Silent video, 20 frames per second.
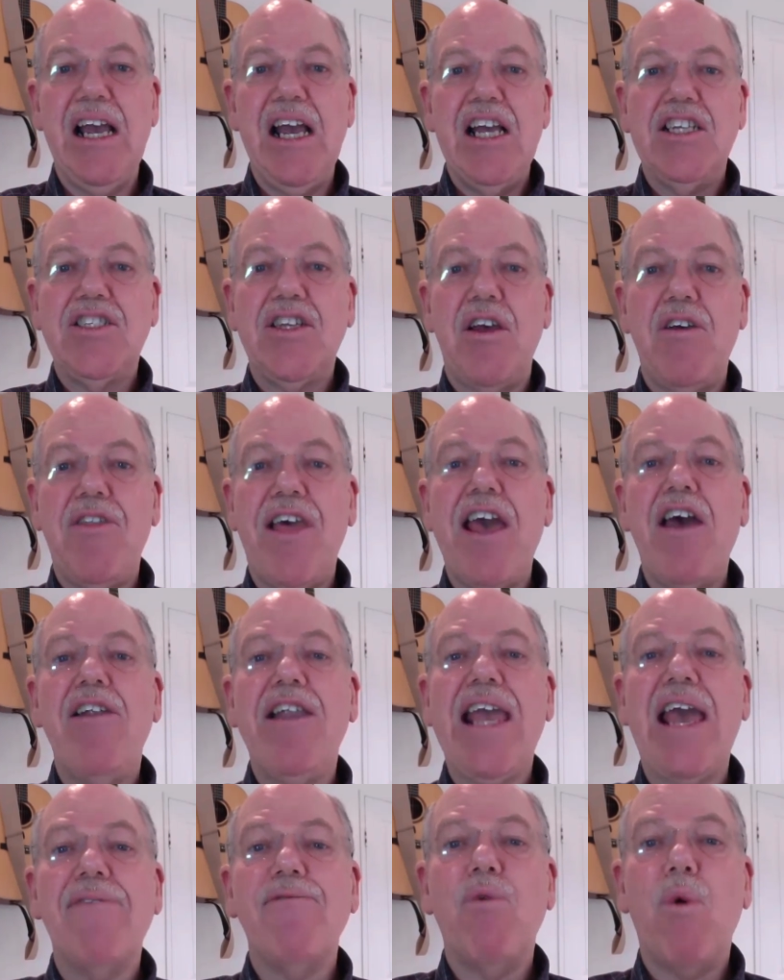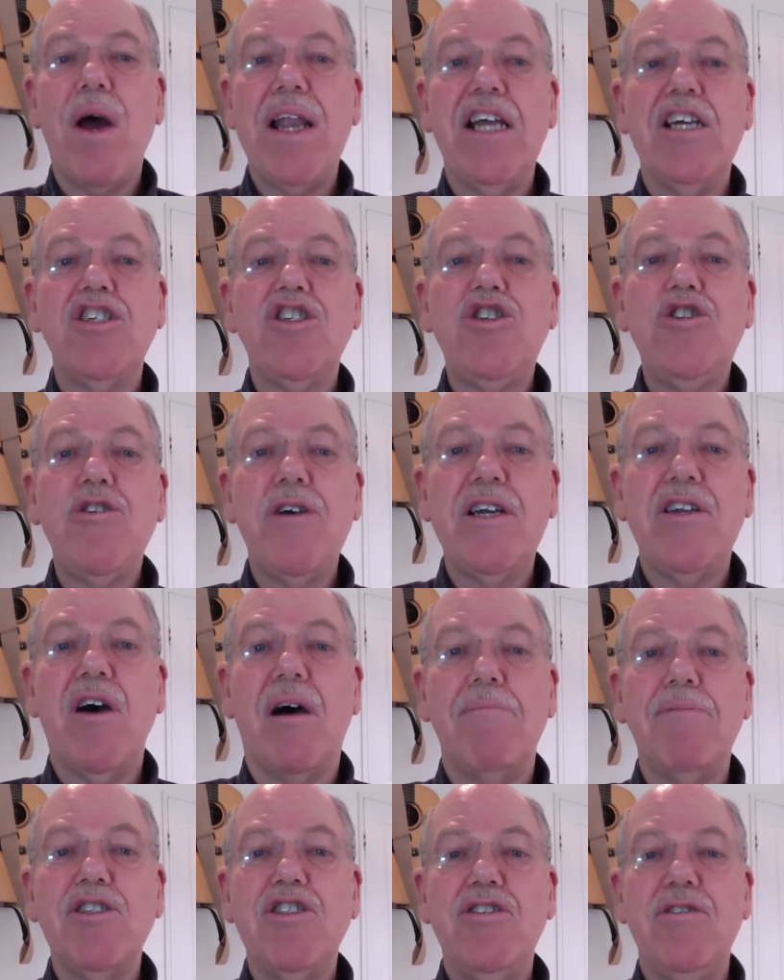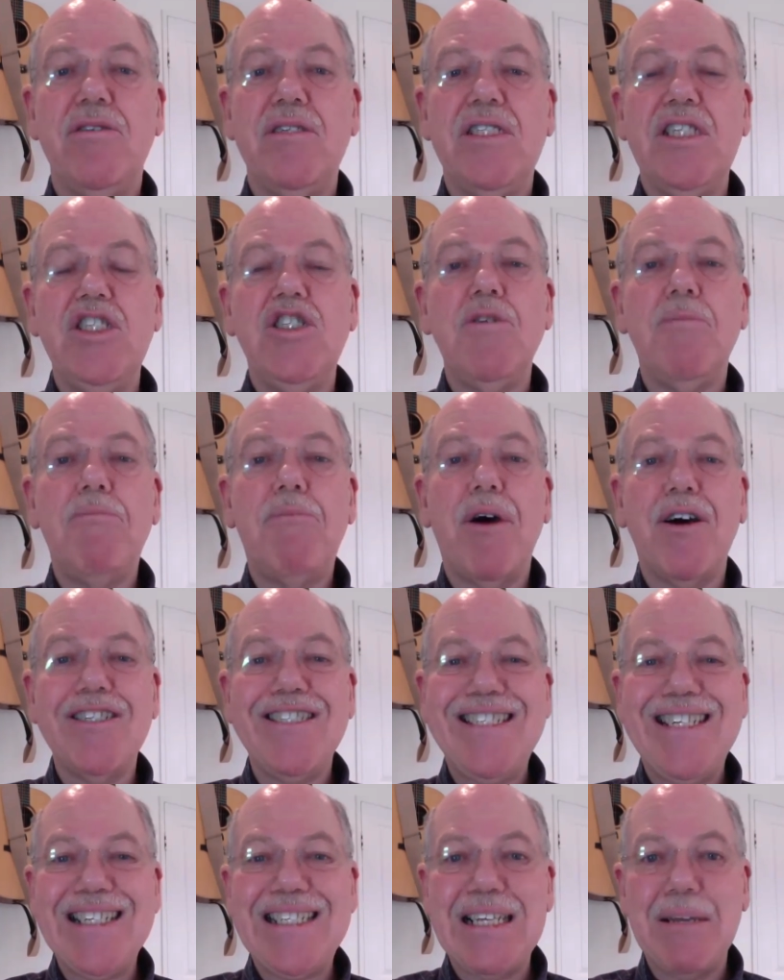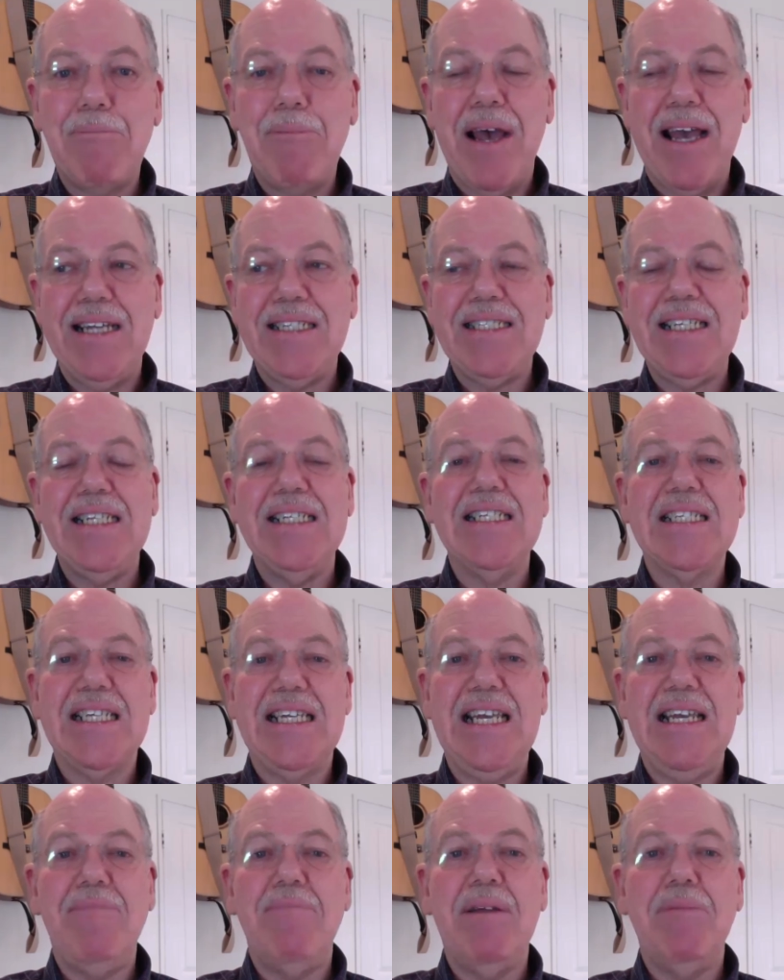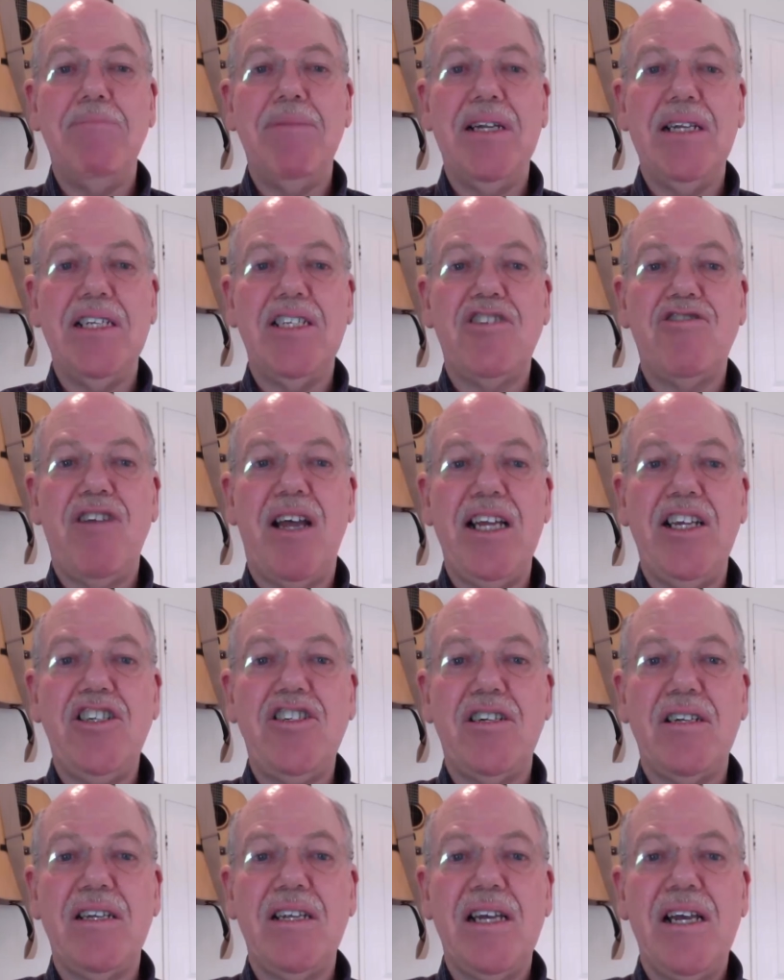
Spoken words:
So they only have one assured opportunity to participate in scheme administration.